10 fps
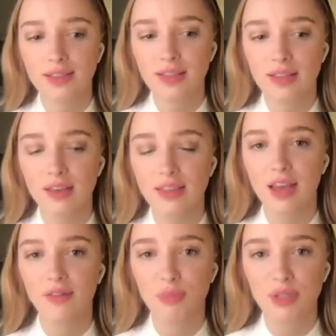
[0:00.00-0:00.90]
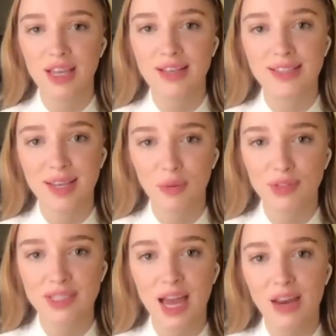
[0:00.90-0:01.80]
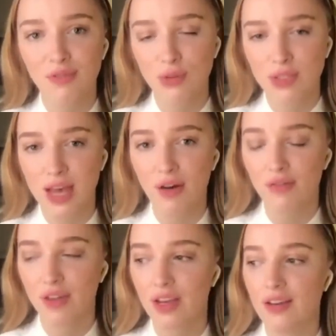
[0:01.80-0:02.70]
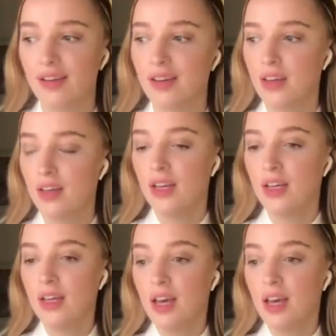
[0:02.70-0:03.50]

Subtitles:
It's that thing of presenting one side of yourself and